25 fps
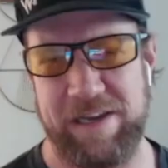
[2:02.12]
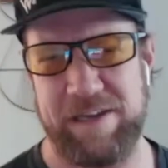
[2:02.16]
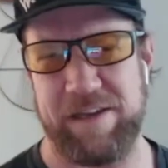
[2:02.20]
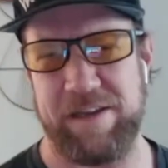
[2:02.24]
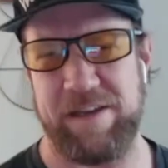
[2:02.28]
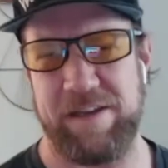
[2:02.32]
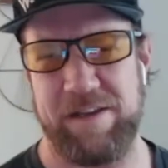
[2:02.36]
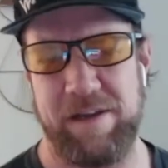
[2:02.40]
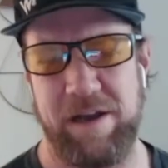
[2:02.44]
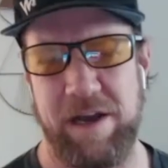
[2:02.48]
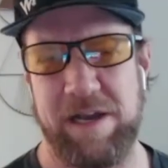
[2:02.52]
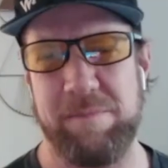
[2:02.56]

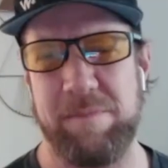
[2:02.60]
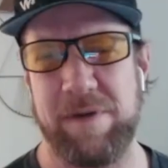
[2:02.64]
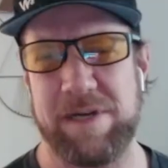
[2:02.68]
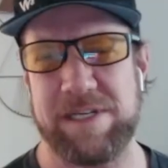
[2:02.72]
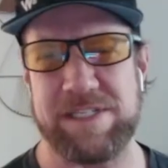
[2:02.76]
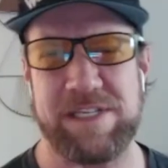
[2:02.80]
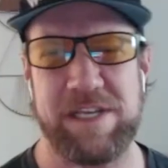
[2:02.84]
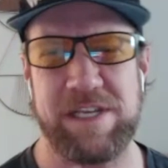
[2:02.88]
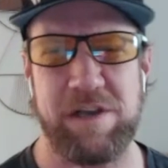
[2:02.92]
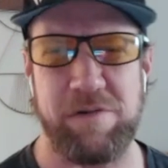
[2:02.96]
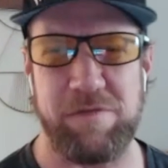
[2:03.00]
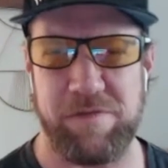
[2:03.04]
I I
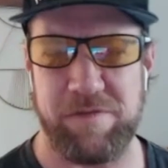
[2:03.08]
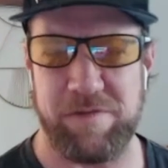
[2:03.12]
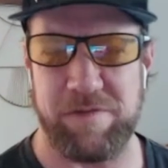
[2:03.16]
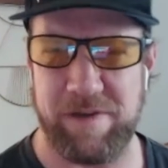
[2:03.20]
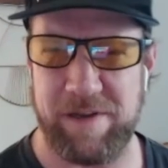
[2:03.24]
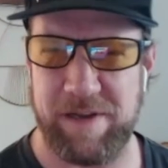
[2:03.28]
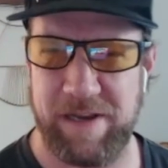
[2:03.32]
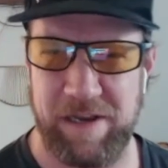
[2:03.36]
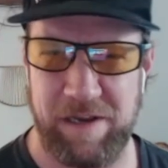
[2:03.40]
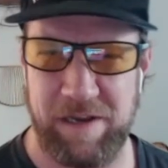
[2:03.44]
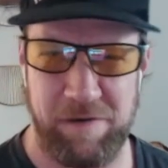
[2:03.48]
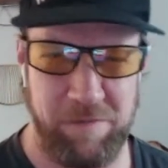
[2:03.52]
myself
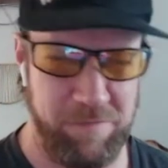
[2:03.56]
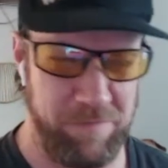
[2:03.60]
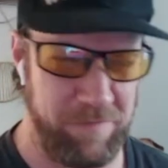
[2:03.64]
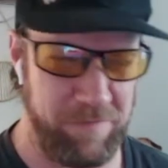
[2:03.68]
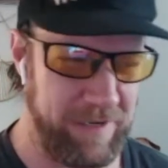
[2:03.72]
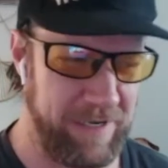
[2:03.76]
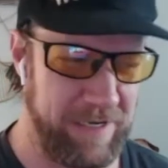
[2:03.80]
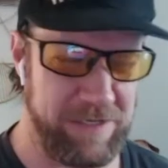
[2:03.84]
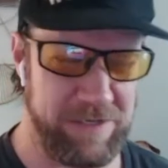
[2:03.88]
have